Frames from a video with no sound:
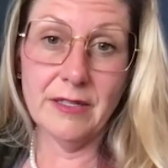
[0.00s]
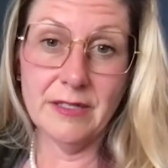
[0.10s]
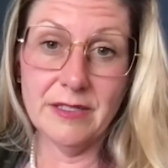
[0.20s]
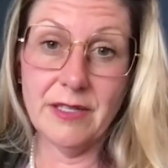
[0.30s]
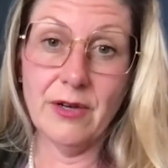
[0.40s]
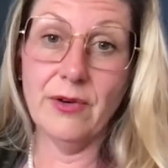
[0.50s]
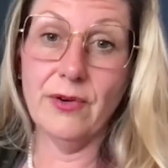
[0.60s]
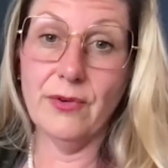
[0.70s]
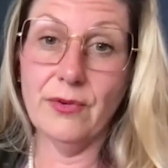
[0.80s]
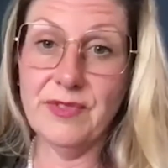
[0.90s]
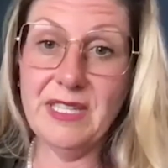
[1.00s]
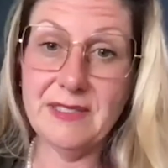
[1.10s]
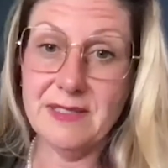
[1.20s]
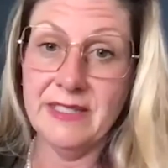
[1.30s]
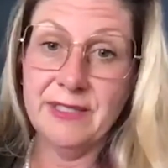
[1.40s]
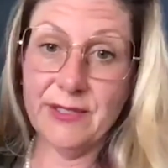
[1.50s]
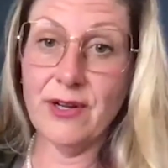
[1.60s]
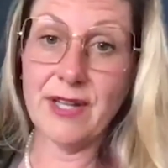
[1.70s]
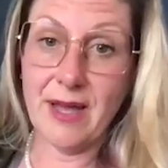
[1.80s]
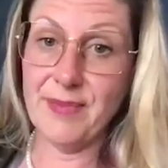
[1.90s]
So these things are
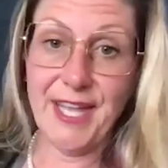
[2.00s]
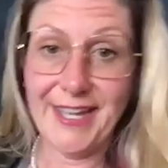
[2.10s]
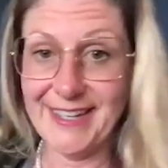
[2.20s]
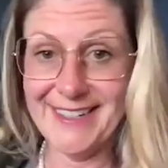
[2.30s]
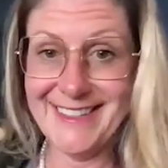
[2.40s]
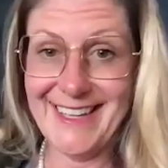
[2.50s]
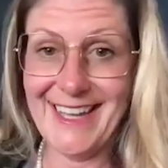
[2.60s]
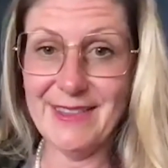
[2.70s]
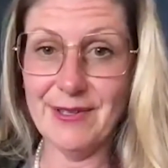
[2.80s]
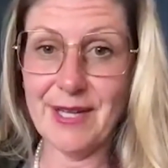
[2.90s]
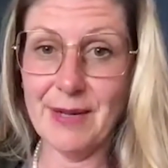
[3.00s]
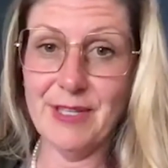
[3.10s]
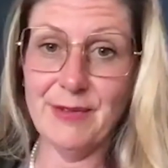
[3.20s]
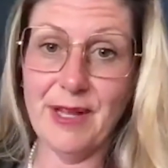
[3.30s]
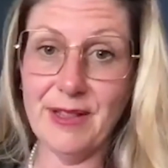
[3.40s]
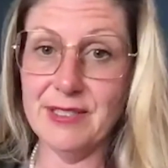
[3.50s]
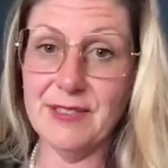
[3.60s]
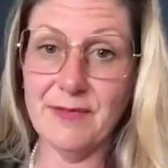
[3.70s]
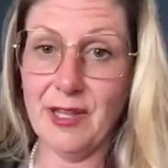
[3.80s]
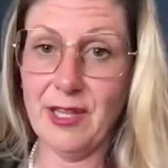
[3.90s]
coming, and they're coming
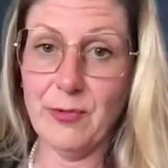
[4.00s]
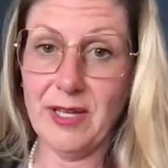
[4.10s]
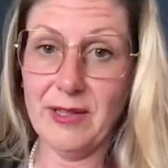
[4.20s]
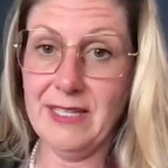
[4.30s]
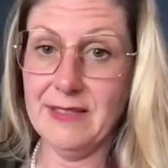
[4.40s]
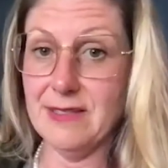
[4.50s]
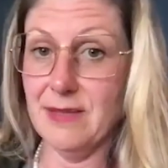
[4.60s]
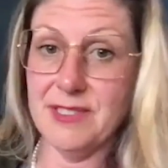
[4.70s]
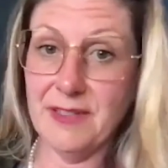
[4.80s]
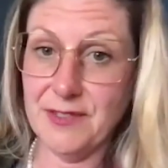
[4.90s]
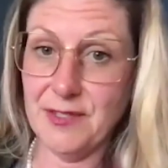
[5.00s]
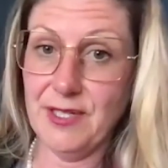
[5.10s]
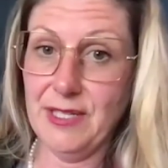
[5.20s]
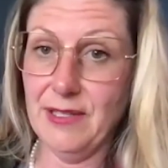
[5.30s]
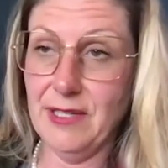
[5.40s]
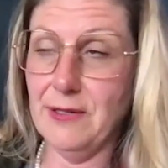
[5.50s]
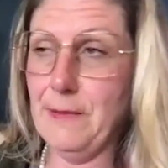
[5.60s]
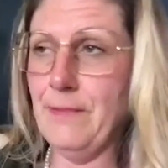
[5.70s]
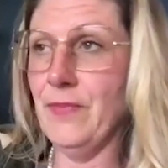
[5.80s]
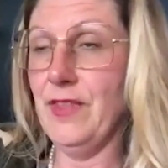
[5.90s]
relatively quickly, and some stuff's already
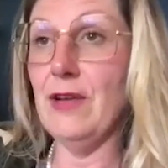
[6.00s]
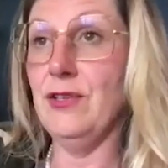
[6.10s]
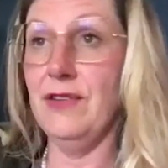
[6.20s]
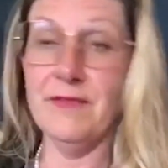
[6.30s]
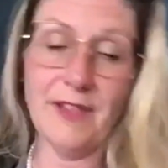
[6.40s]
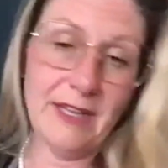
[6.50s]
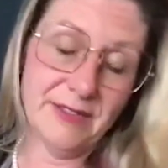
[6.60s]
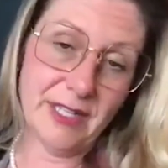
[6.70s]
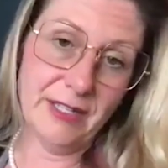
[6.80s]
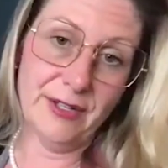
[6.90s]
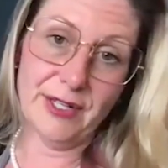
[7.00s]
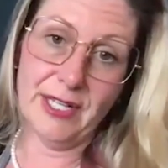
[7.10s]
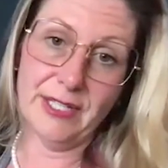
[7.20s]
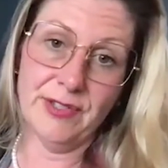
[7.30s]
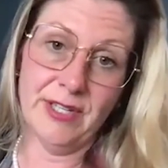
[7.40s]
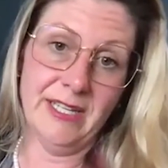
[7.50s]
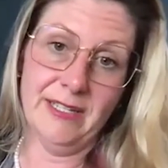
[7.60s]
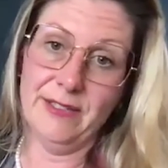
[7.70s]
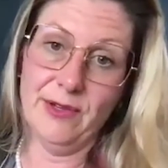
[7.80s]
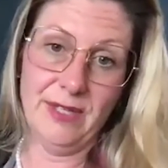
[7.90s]
legal. Now you can fly outside of your country
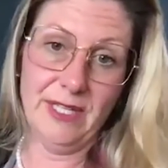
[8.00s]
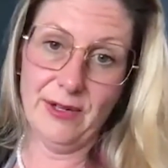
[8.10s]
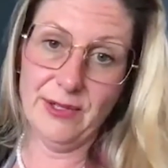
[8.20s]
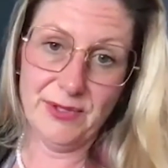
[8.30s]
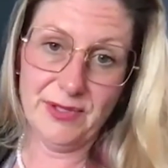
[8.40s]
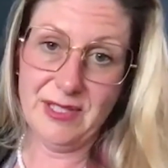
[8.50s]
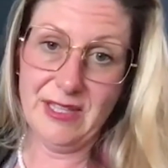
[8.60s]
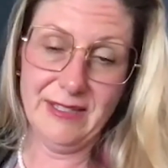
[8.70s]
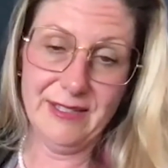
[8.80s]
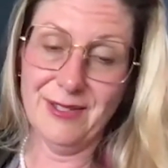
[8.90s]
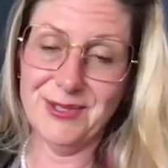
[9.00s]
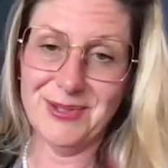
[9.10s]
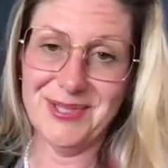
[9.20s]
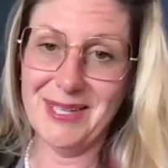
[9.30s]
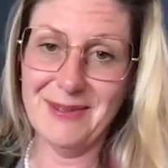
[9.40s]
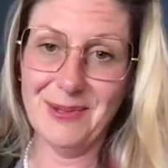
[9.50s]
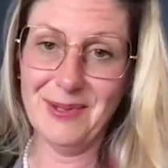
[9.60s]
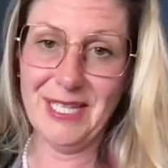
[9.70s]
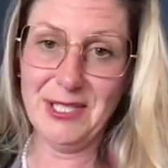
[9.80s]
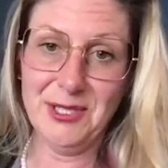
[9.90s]
and go and get all sorts of things in all sorts of other
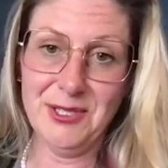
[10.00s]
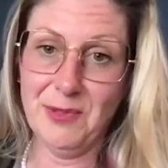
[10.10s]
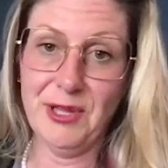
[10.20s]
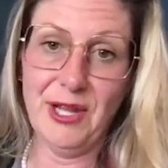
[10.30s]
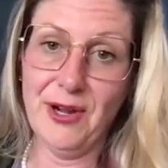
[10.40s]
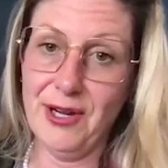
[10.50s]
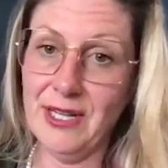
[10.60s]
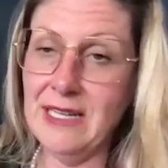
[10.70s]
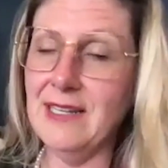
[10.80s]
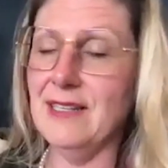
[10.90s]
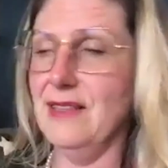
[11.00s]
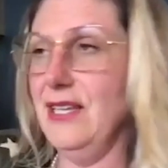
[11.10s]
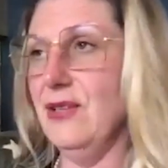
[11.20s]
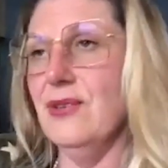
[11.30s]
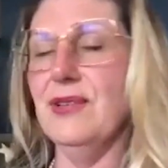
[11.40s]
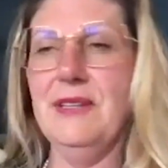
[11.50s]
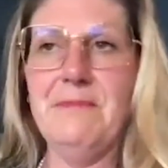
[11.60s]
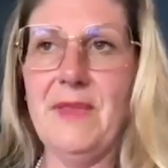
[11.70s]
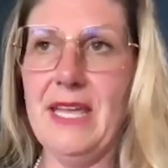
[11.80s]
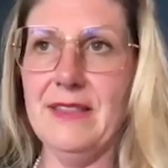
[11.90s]
locations where they are legal
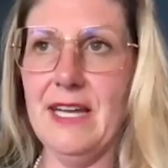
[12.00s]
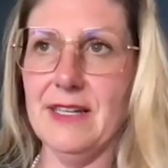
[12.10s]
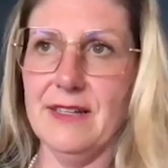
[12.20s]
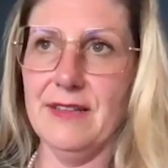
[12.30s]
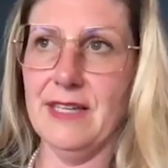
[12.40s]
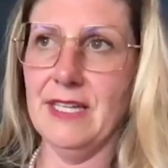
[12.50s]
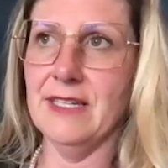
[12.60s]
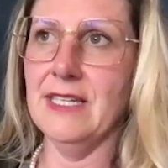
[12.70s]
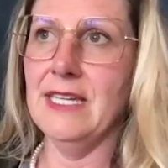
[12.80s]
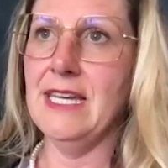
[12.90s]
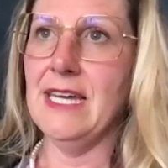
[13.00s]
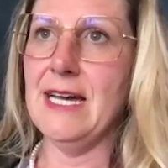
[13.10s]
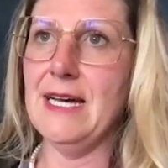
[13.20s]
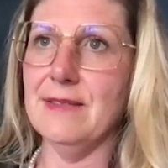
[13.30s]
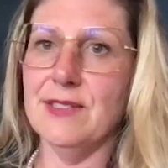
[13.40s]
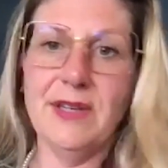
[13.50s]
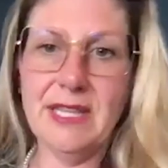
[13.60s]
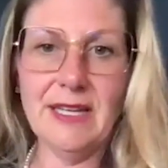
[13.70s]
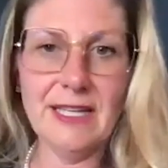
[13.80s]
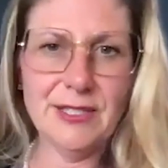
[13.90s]
and that kind of thing. So I
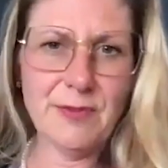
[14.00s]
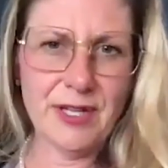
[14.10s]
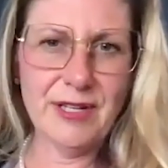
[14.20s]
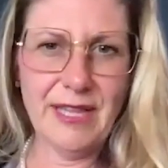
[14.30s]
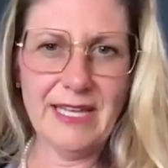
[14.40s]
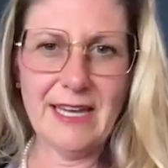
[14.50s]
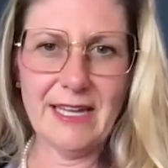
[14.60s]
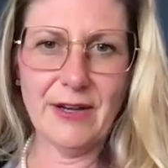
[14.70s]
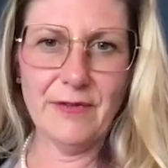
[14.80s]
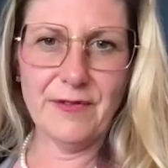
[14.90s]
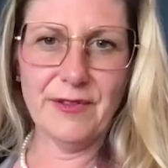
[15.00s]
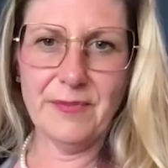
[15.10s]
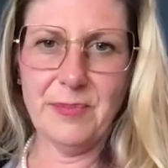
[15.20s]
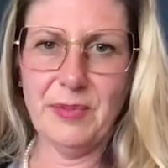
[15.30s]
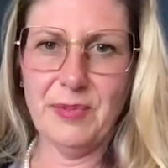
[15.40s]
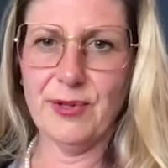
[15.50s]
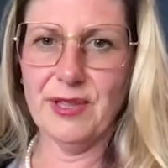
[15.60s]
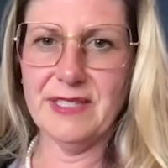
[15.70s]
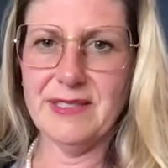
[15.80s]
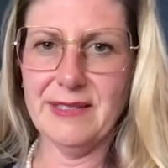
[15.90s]
think I just want to lay that out for the people who
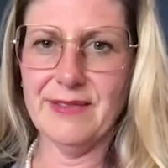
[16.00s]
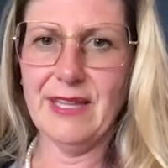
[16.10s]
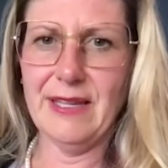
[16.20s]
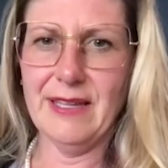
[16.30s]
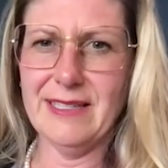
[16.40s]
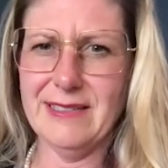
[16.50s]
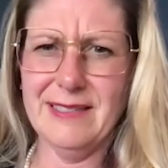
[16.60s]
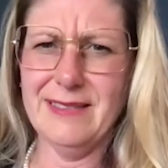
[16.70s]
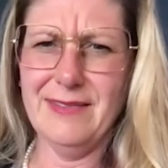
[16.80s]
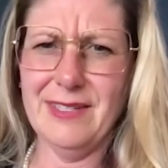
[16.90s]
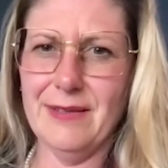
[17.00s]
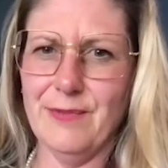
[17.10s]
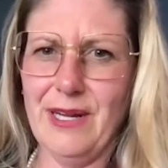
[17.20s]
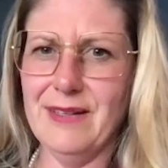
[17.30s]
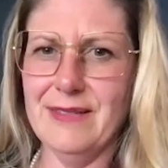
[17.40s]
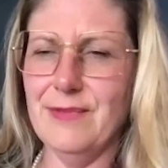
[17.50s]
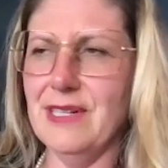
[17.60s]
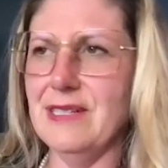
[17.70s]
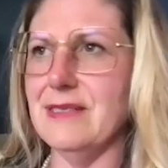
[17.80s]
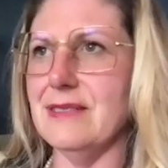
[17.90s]
are listening, or they're like, is this even where is this?